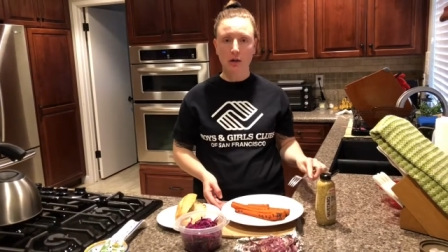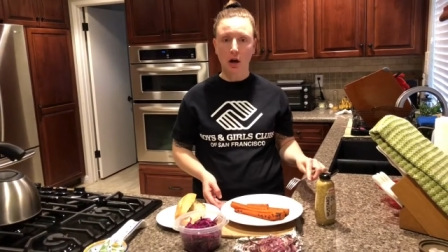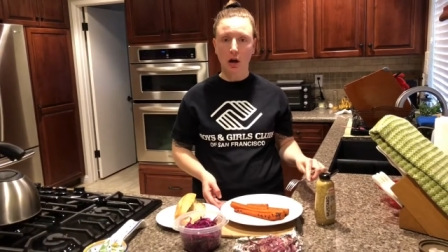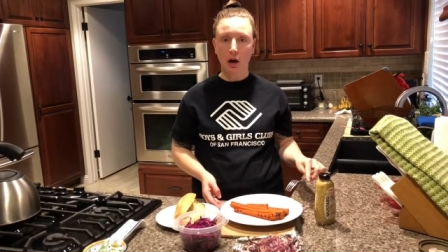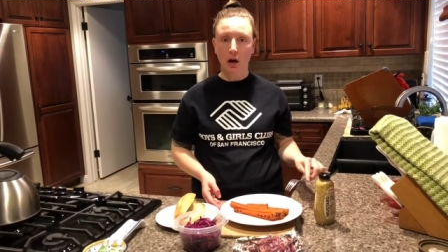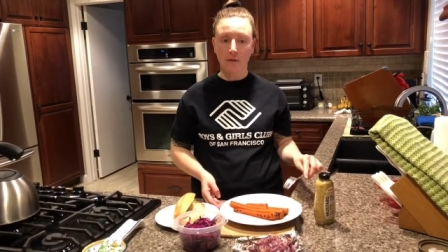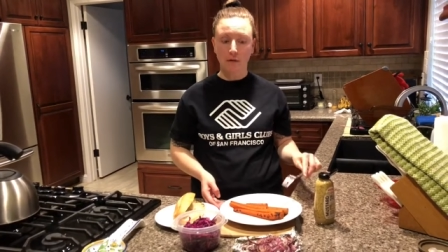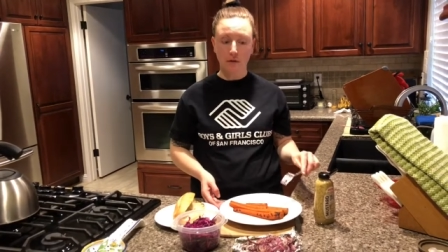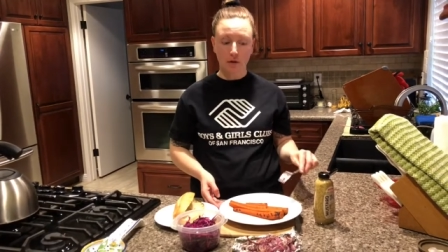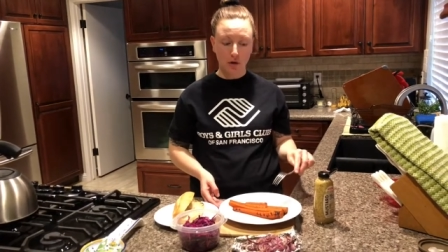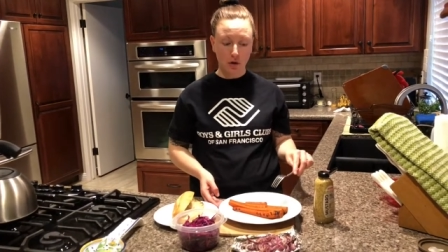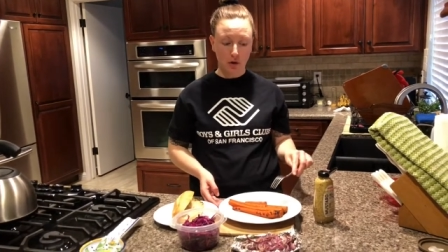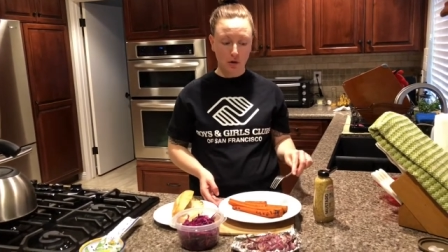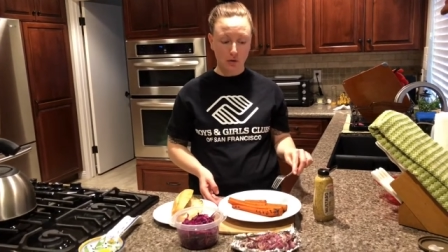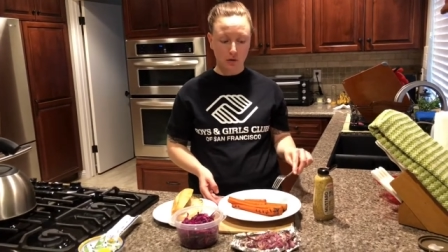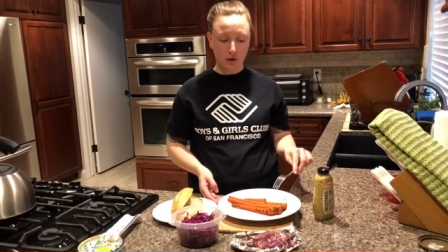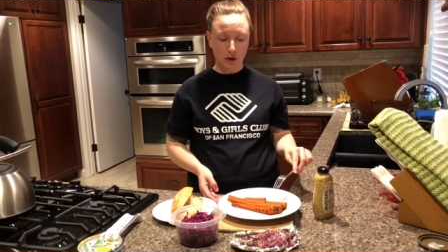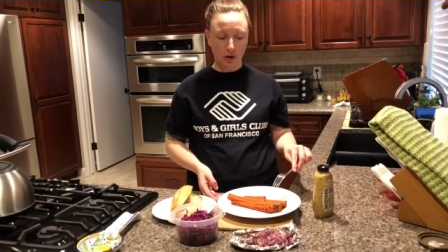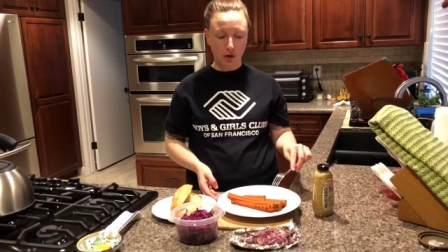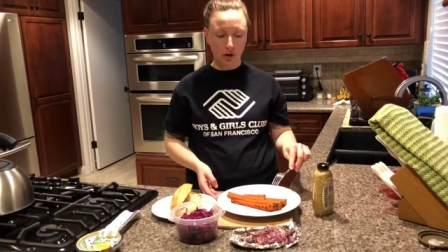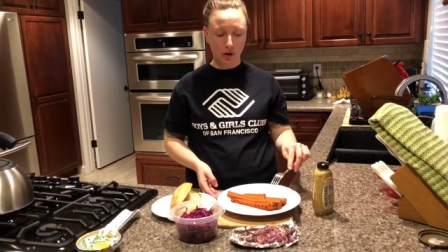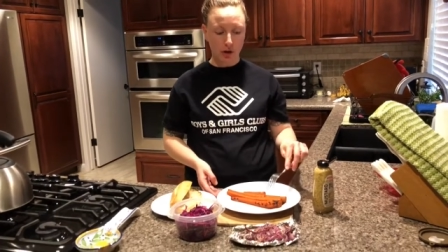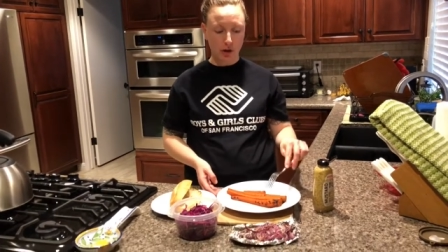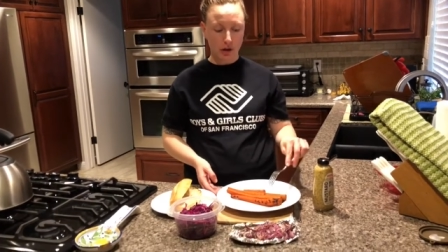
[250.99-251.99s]
off the
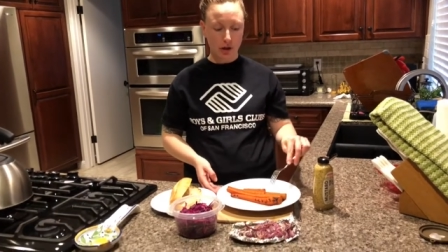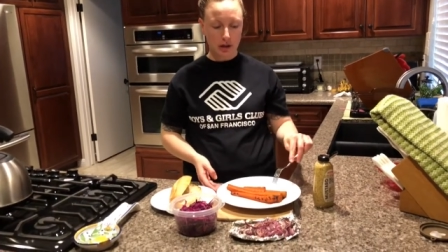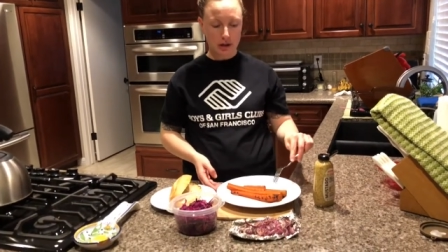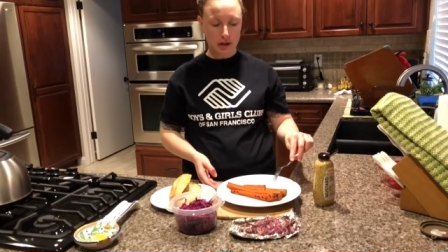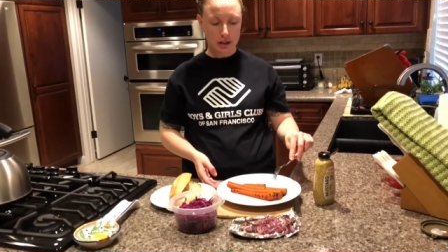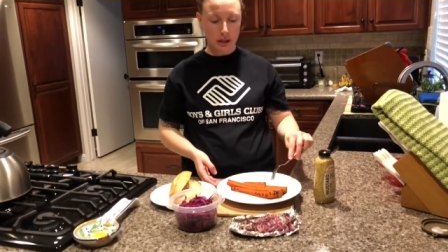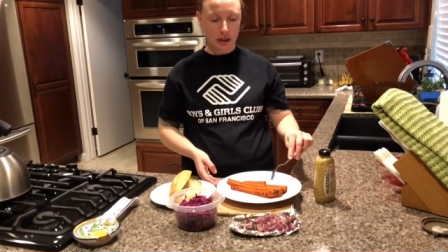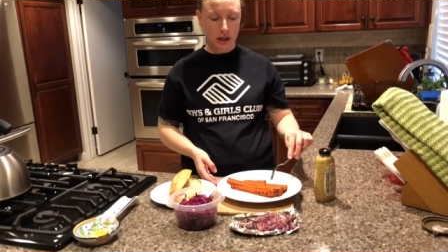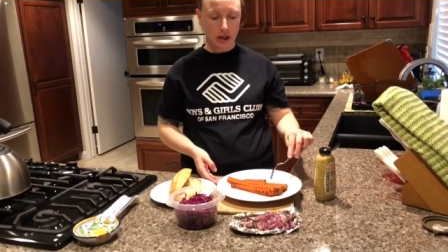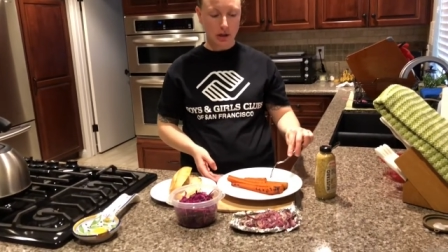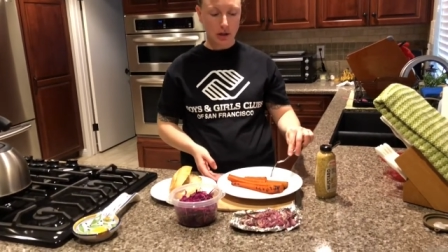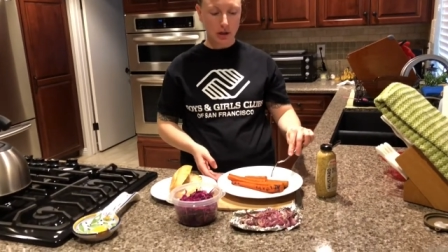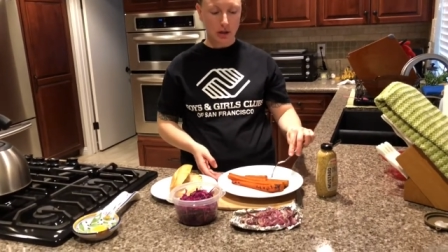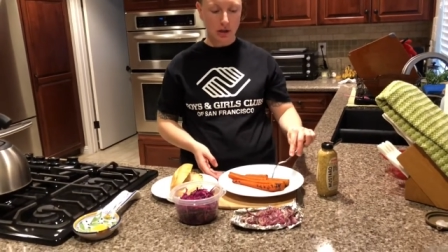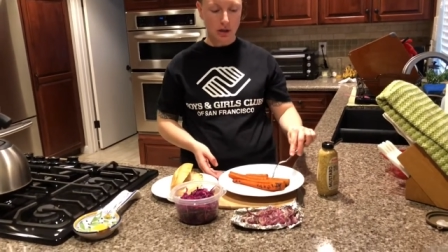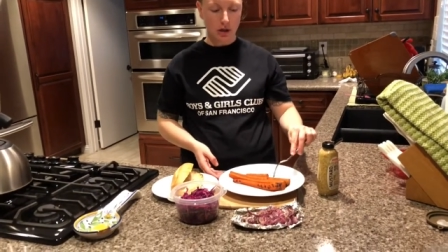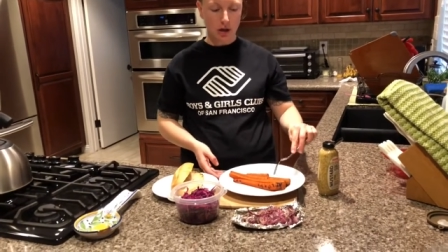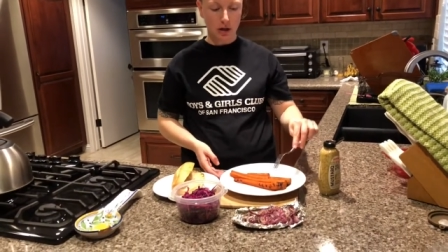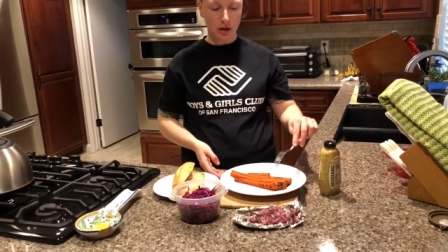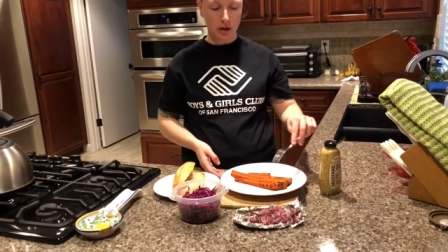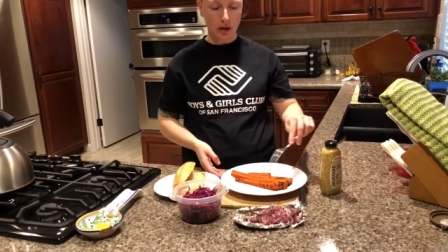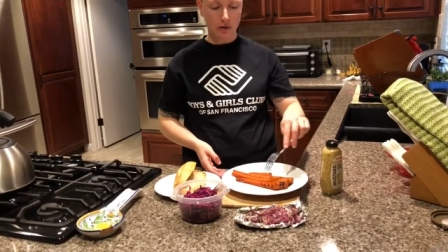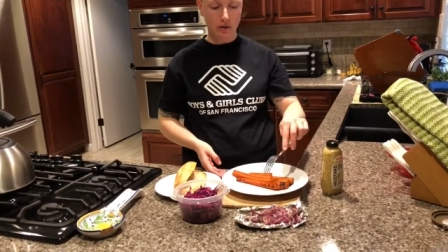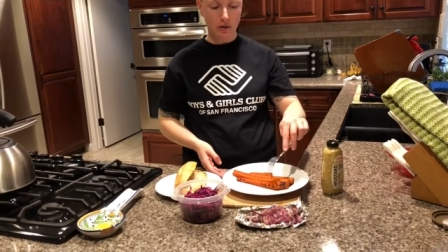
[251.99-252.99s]
grill. You can see I just
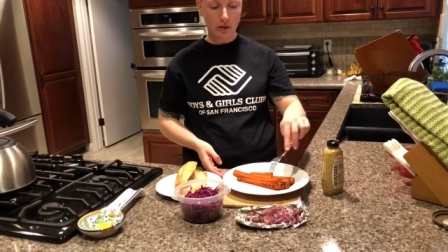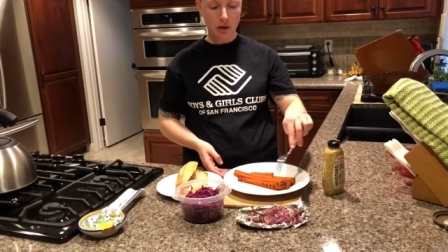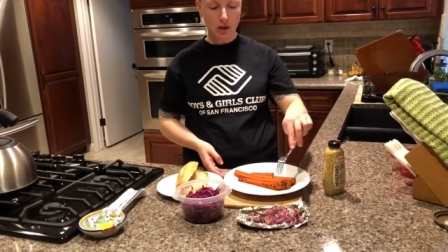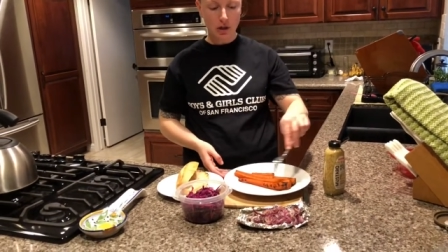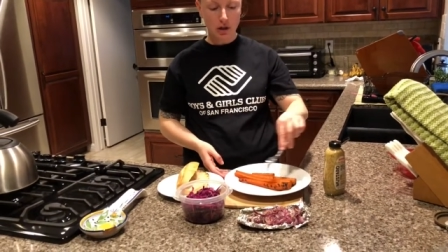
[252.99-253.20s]
got like really